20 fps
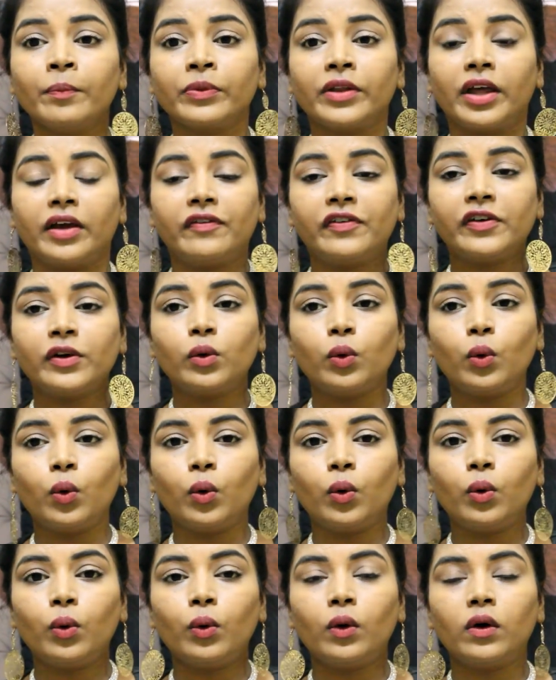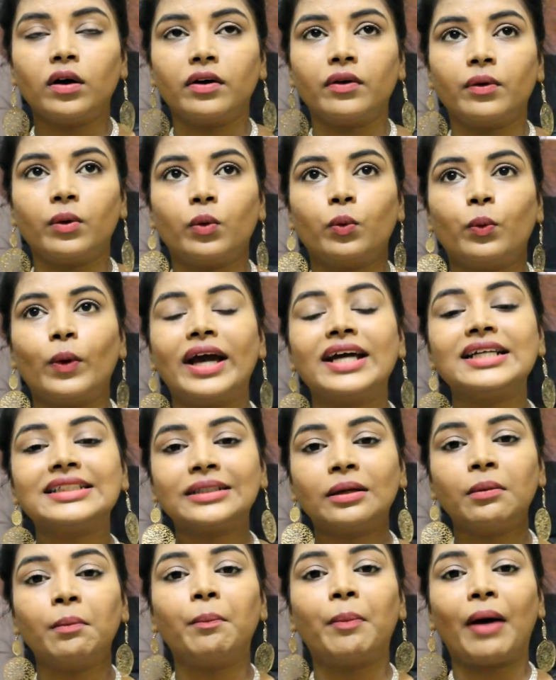If you wear
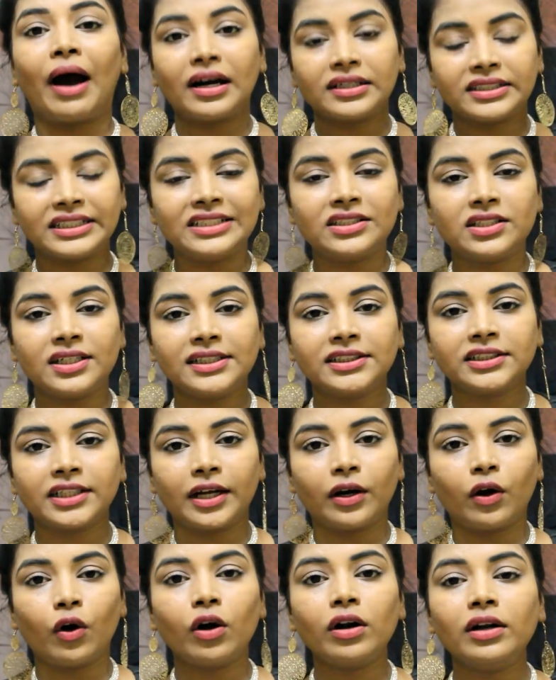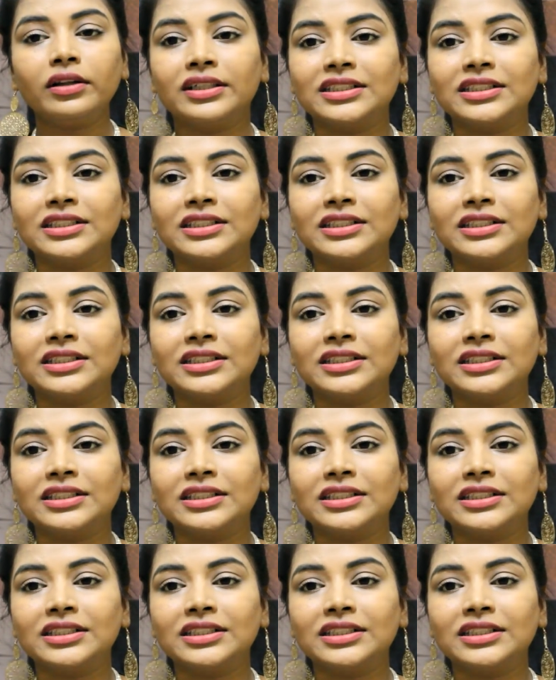some party dress and all,